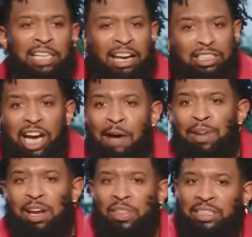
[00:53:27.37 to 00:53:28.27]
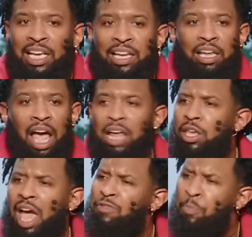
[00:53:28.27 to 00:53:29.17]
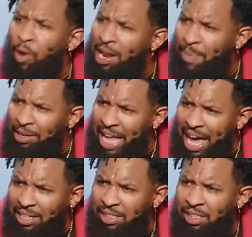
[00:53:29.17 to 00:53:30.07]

take a job in another city. Hey, have you prayed about that?